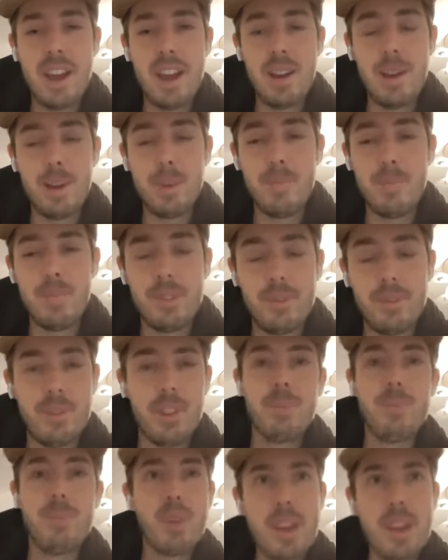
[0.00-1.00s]
uh,
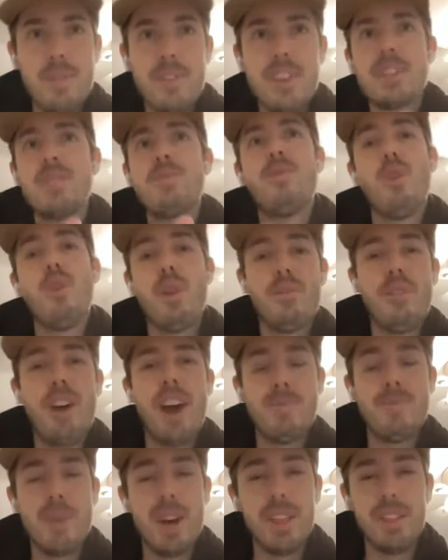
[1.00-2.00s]
for the previous four or
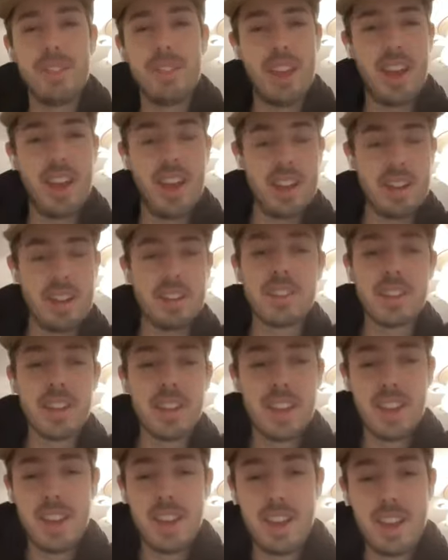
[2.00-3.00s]
five months. And
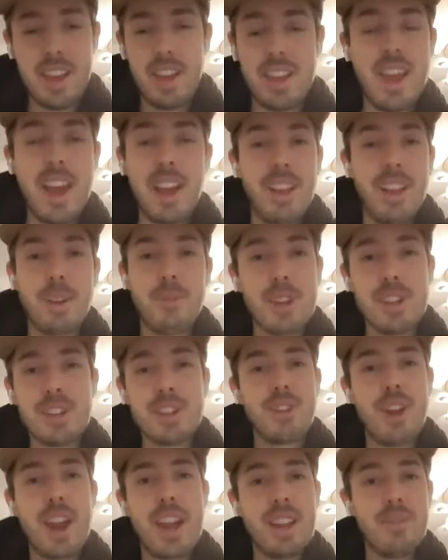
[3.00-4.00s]
yeah, like when
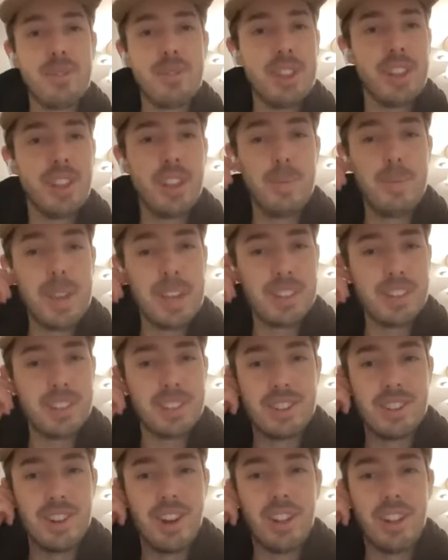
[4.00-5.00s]
you're training for the
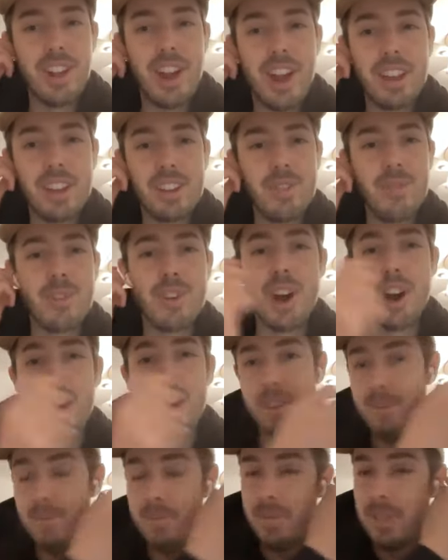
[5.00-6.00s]
Olympics, it's not like you've
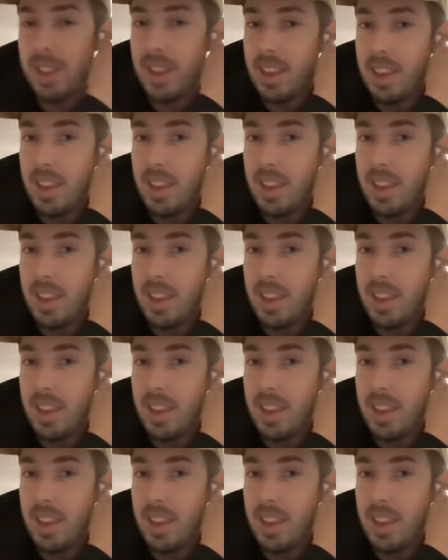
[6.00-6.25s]
got